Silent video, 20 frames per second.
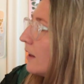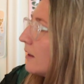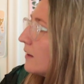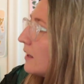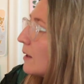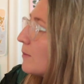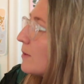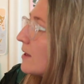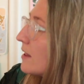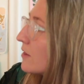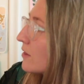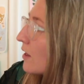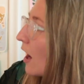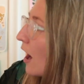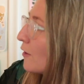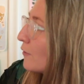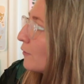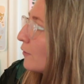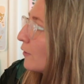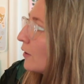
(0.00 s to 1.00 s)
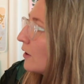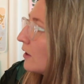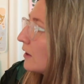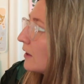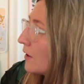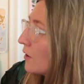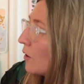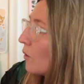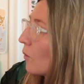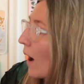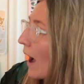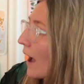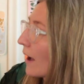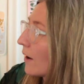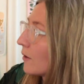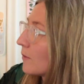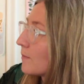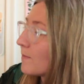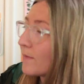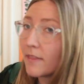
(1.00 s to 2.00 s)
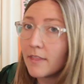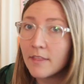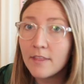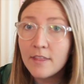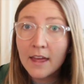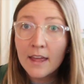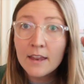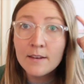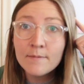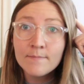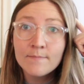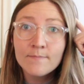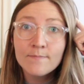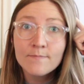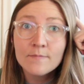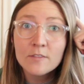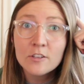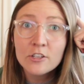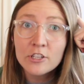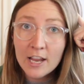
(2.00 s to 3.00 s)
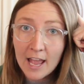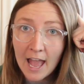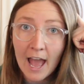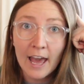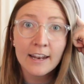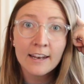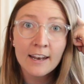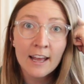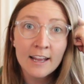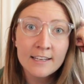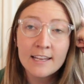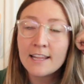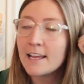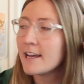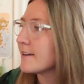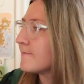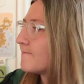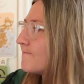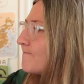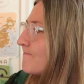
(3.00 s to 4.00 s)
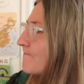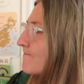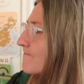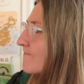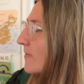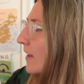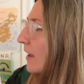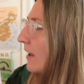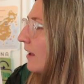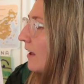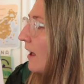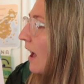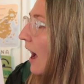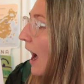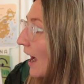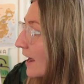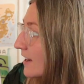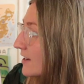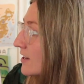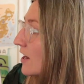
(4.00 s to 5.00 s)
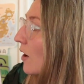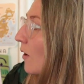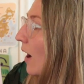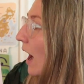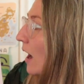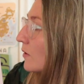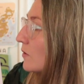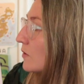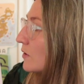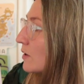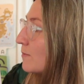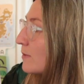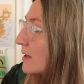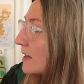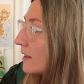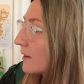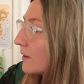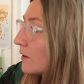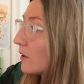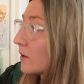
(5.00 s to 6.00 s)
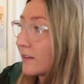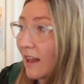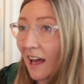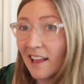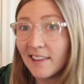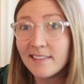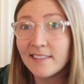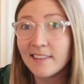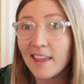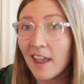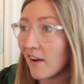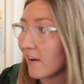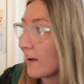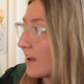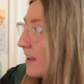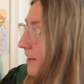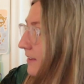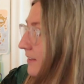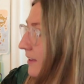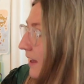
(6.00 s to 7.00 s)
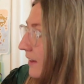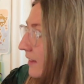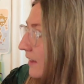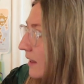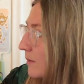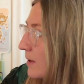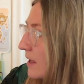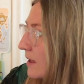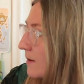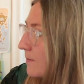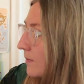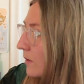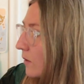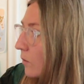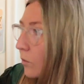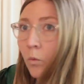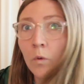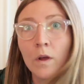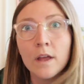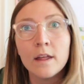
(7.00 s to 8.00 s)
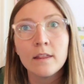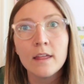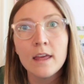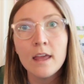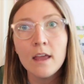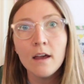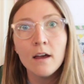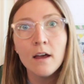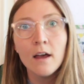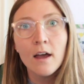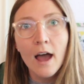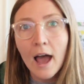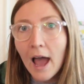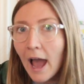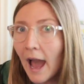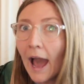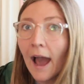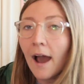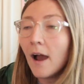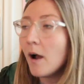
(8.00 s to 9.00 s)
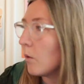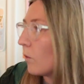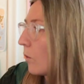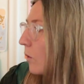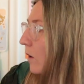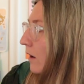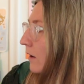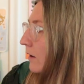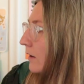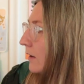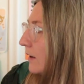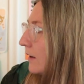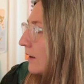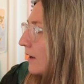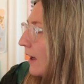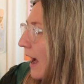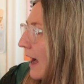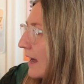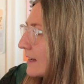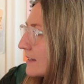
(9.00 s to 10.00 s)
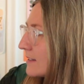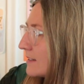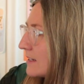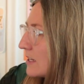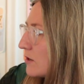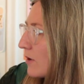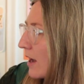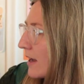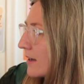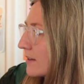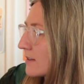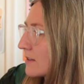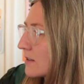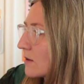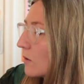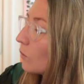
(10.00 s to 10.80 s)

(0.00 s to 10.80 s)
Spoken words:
Libby thought for a little while. Then she had an idea. I know how you can be a little less scary, said Libby. Really? How? asked T-Rex.